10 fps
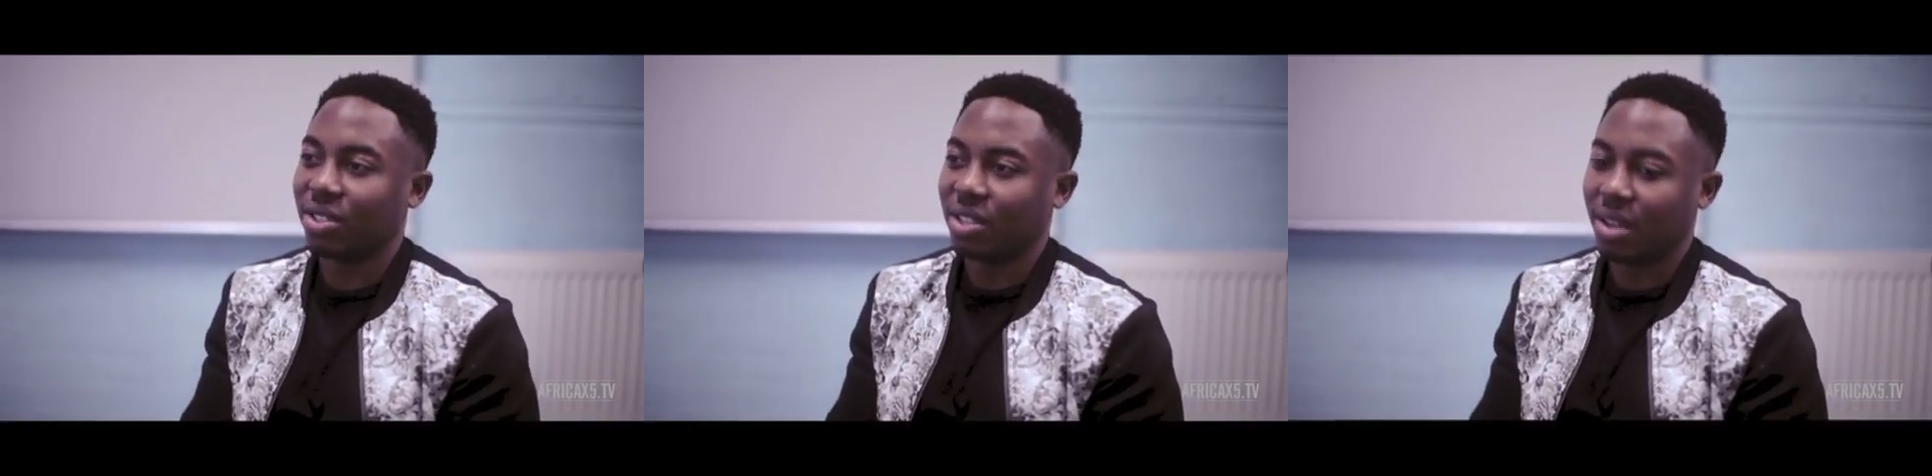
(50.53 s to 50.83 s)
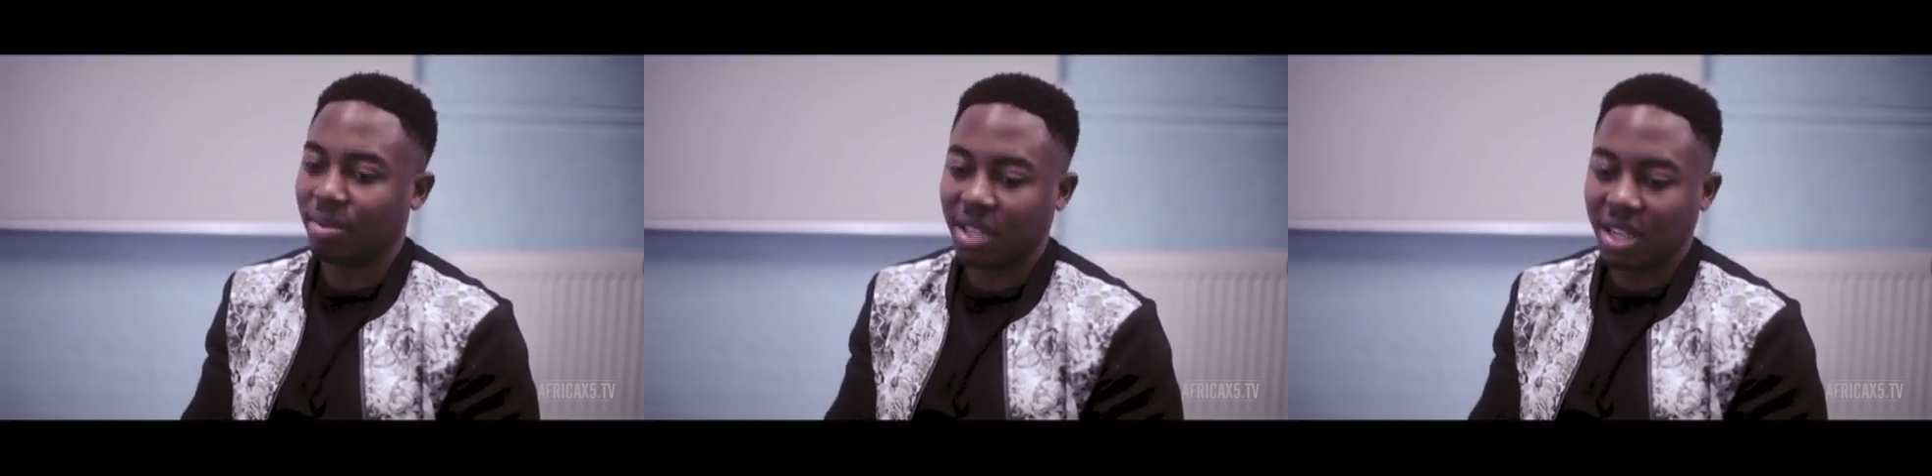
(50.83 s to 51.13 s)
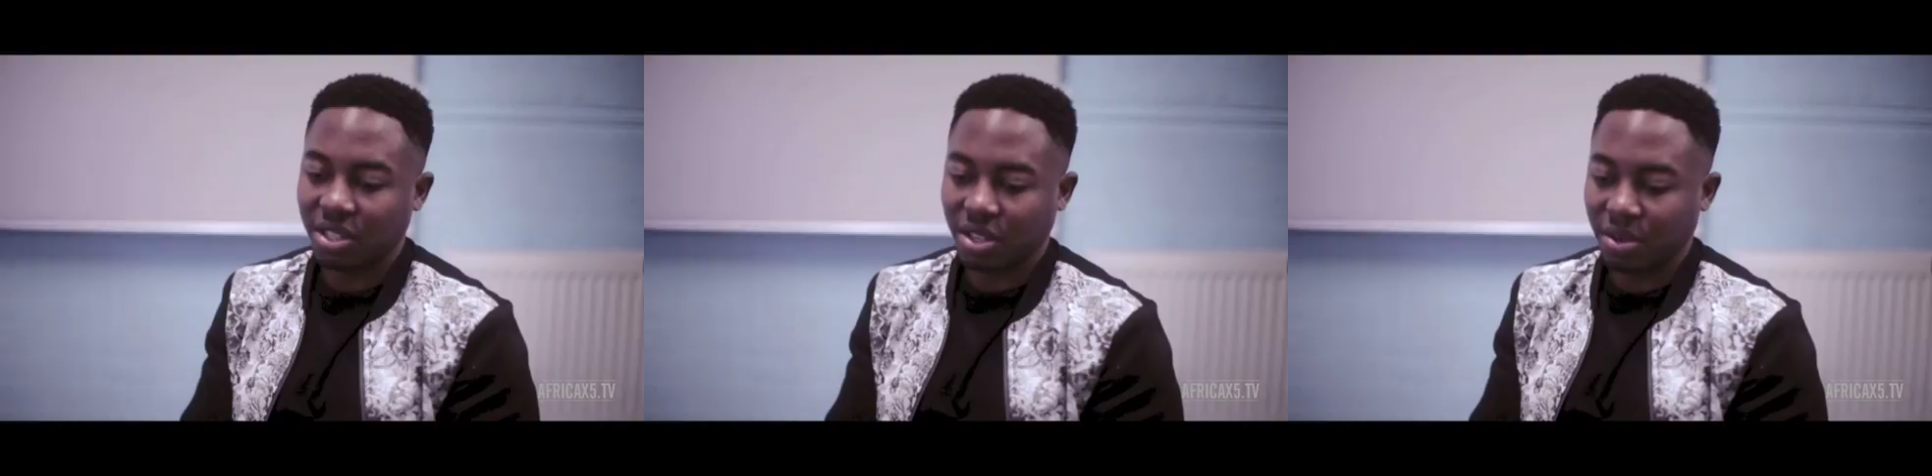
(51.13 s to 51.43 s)
Do you yeah. know what I'm
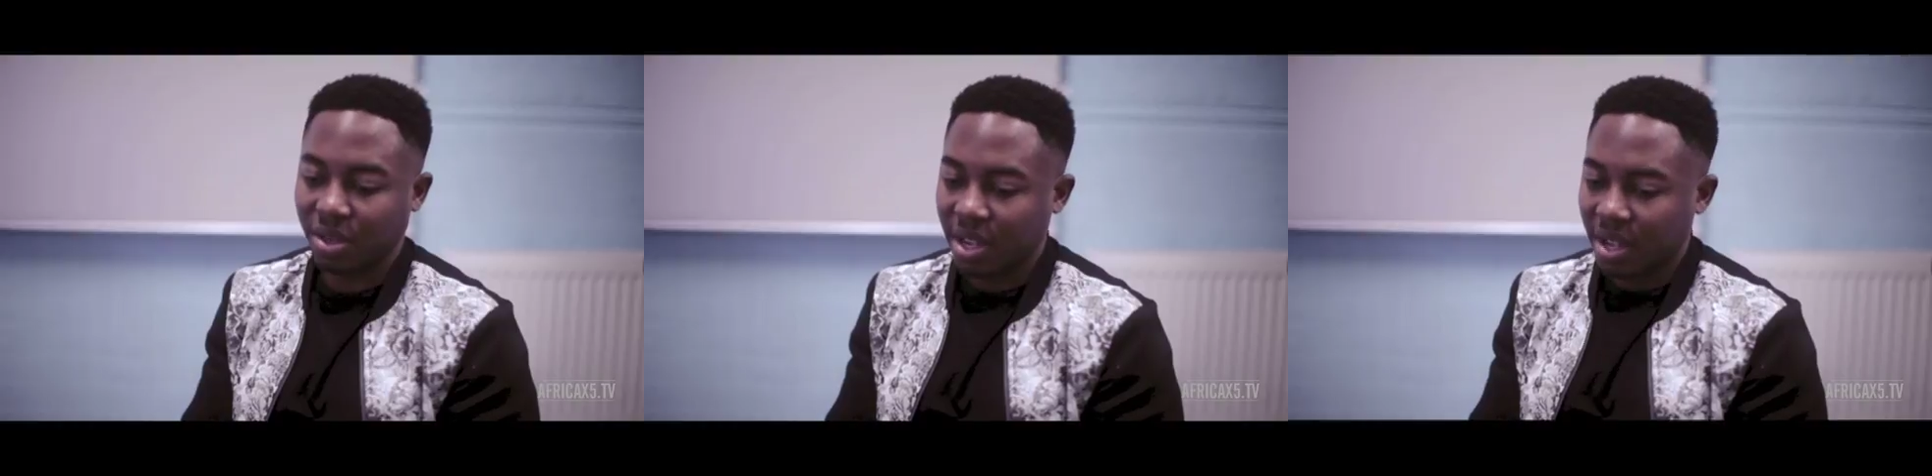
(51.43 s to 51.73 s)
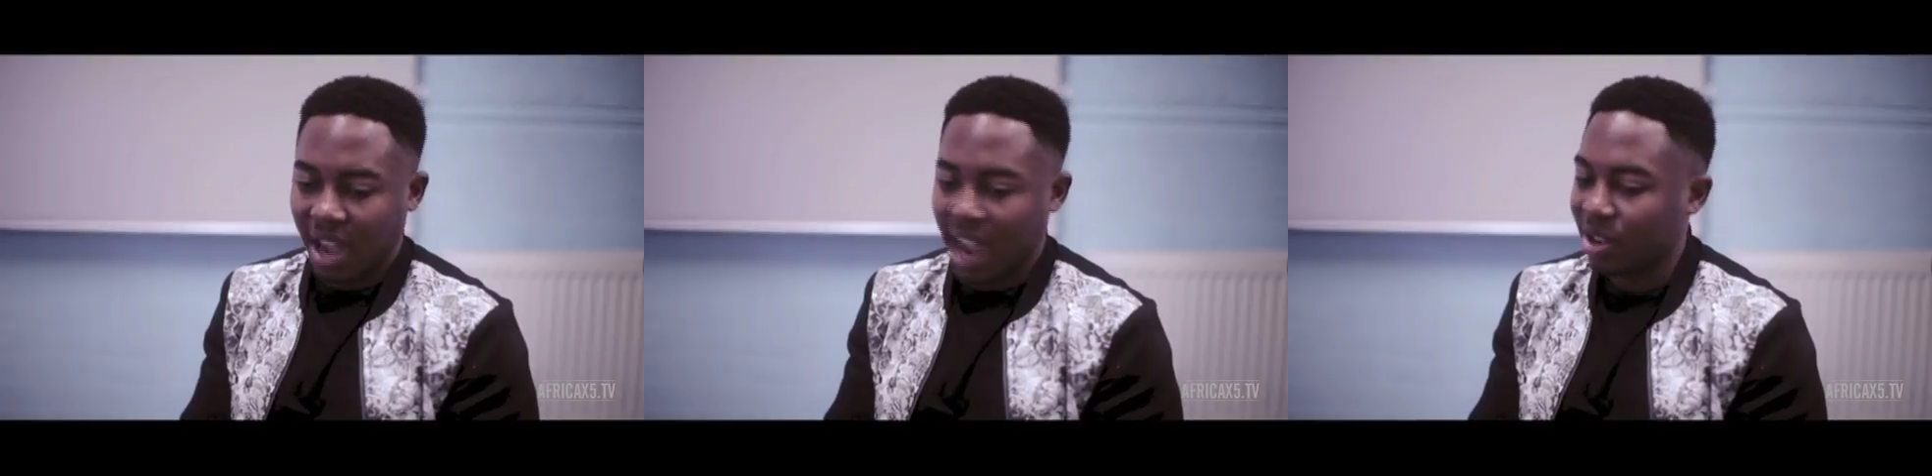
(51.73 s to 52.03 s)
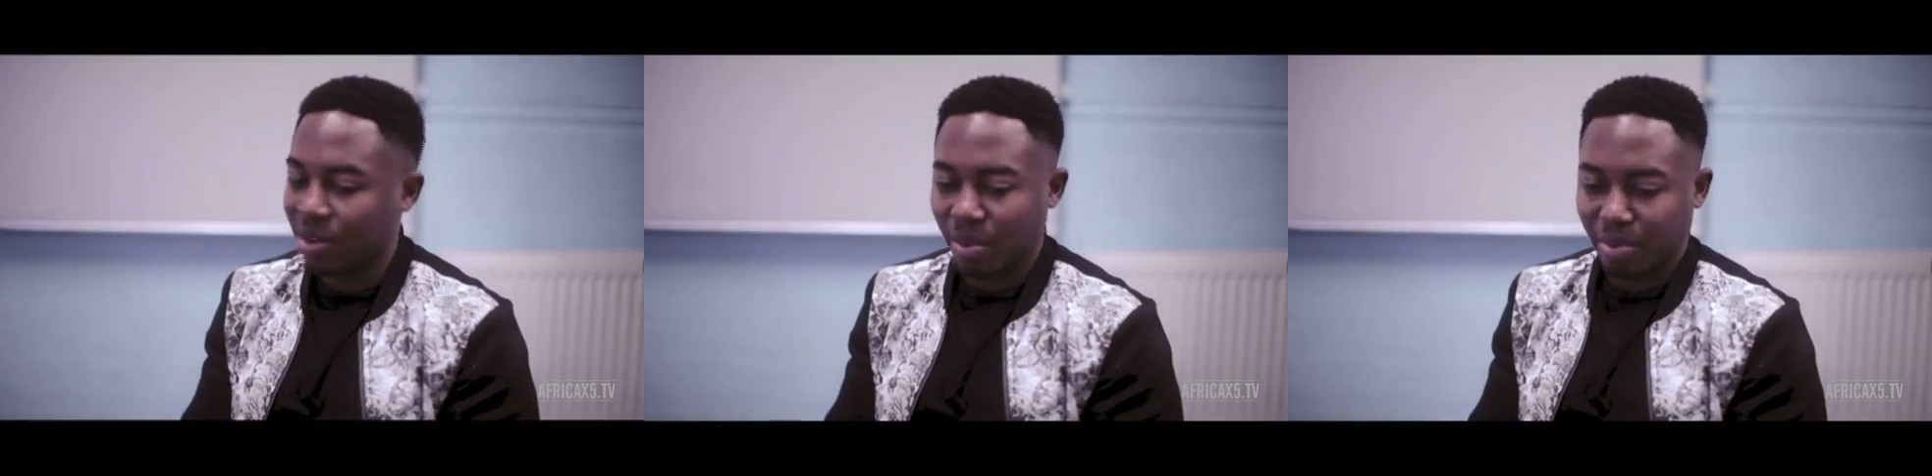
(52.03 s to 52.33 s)
saying? So I
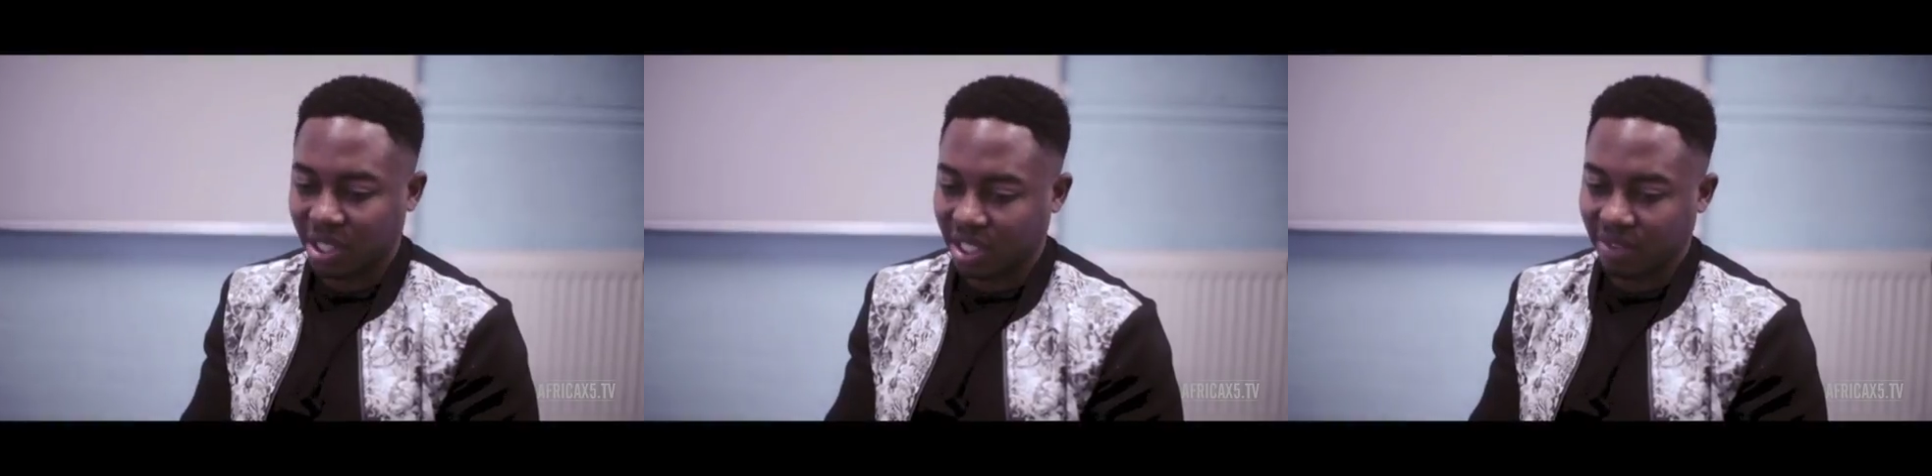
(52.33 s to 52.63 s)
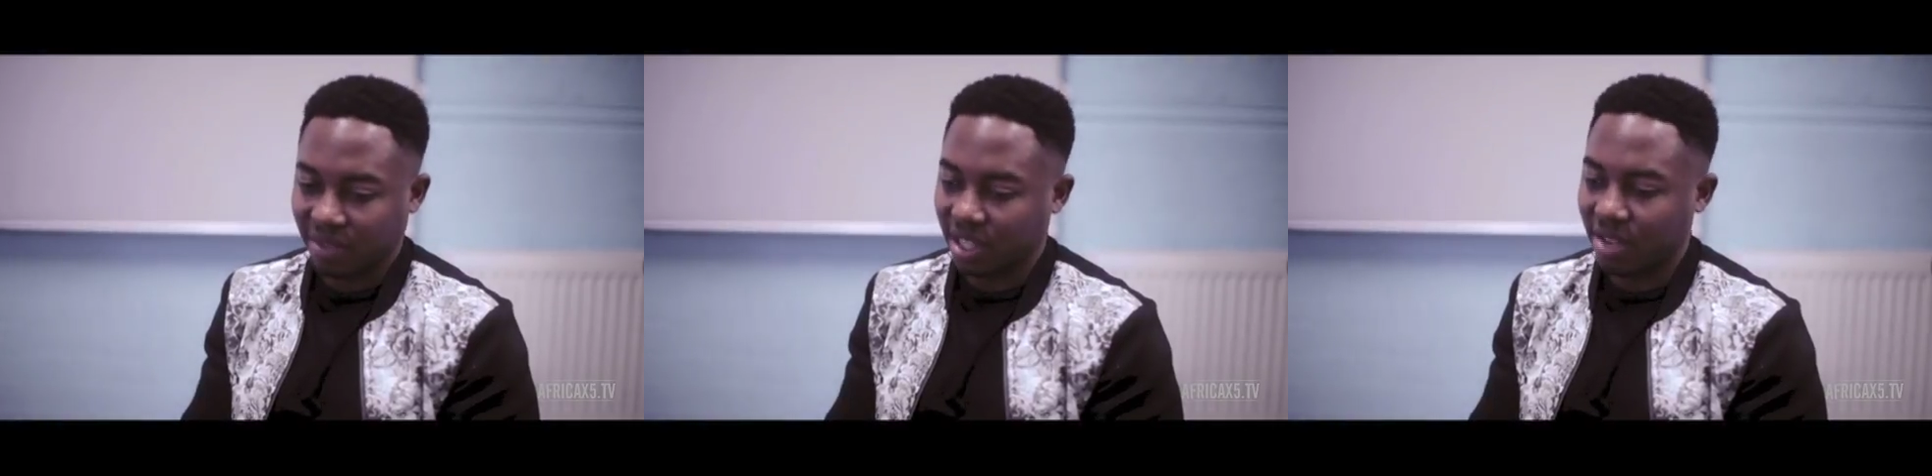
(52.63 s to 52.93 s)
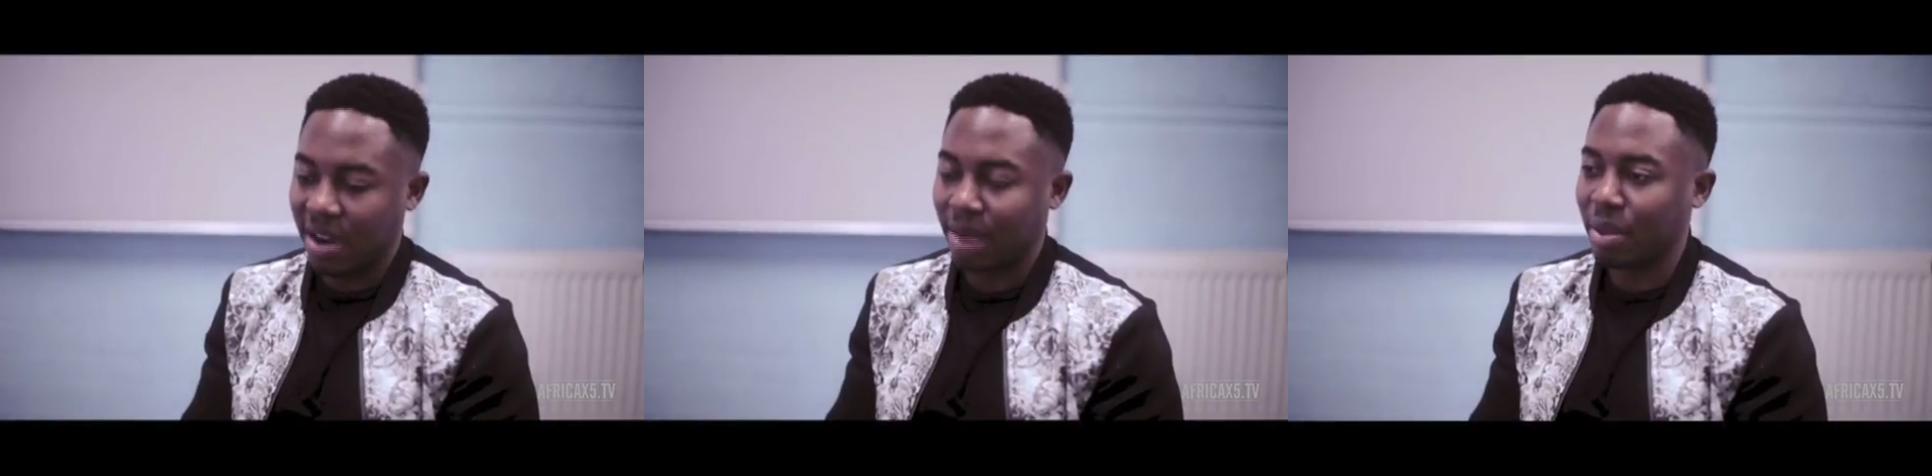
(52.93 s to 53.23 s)
only want positivity
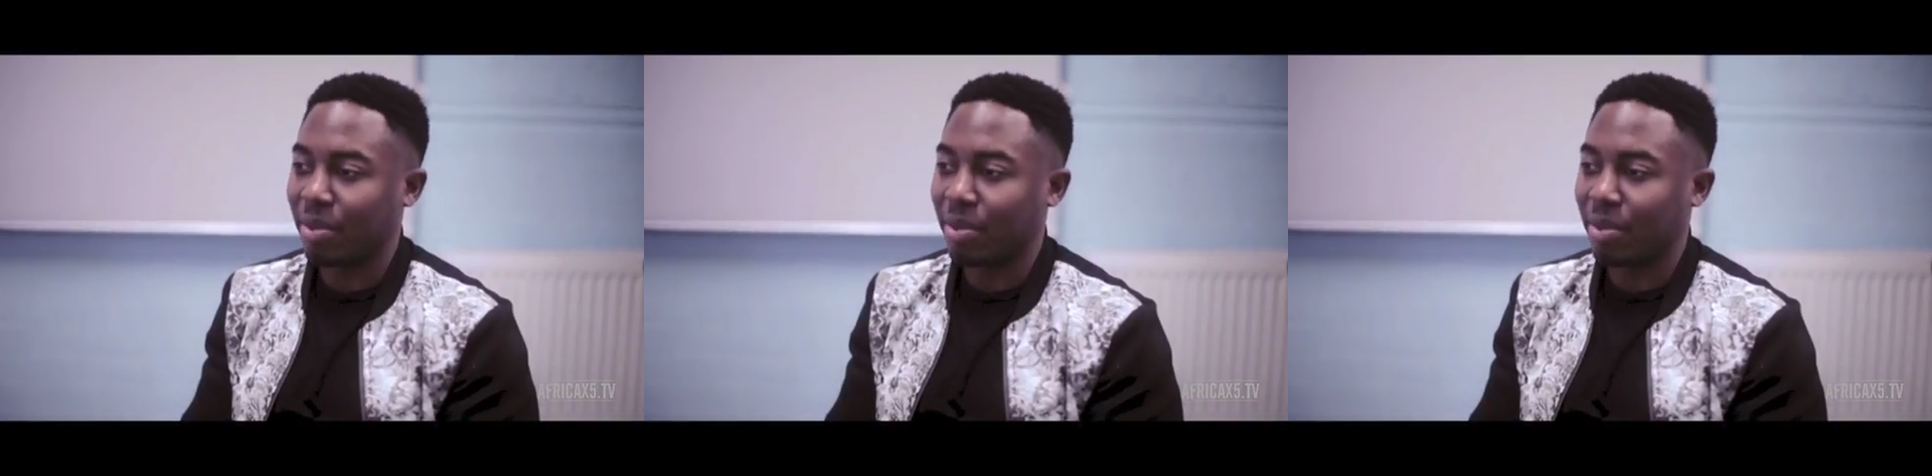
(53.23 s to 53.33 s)
around me.